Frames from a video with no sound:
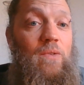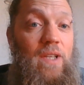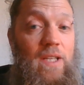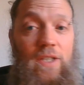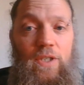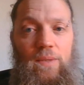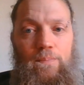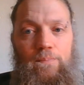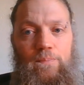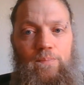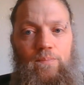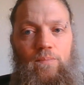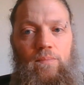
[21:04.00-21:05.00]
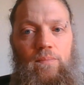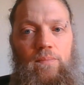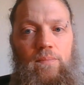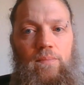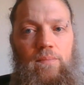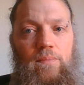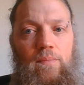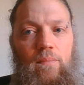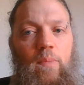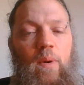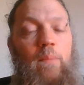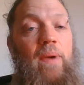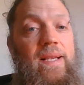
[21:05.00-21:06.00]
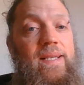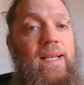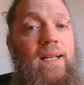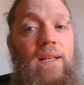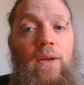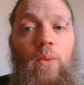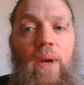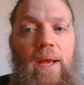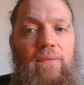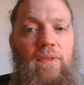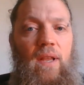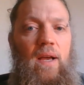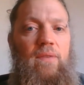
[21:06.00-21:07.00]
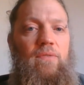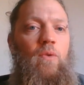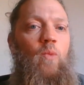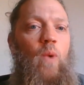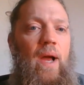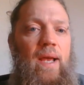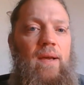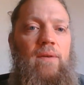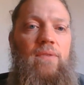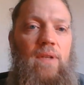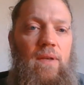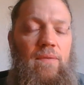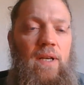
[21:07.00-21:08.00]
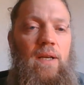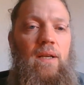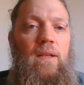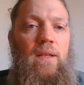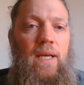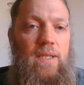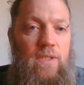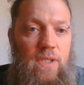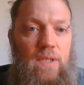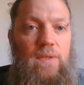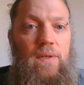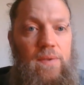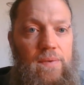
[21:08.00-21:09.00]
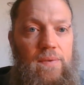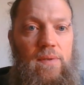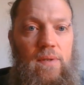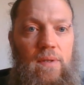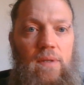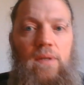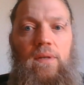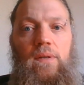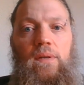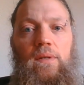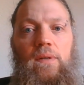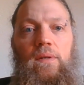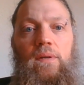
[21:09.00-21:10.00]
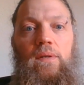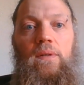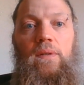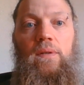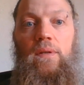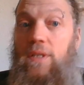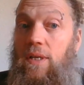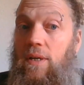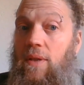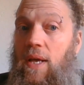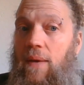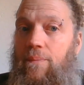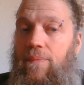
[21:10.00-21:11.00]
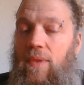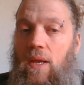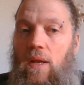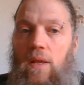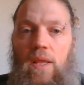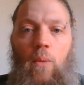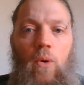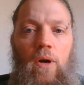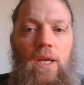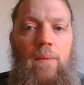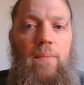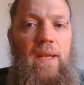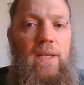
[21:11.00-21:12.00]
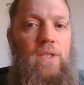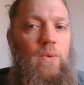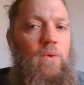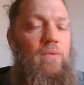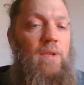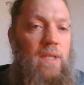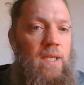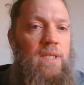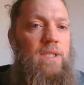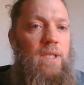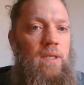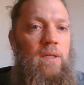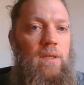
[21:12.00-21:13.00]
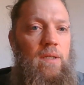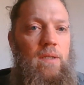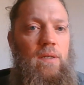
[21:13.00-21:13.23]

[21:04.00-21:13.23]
religion, but basically a way of life, a way of living like Jesus. Did you hear that? They weren't committed to a religion,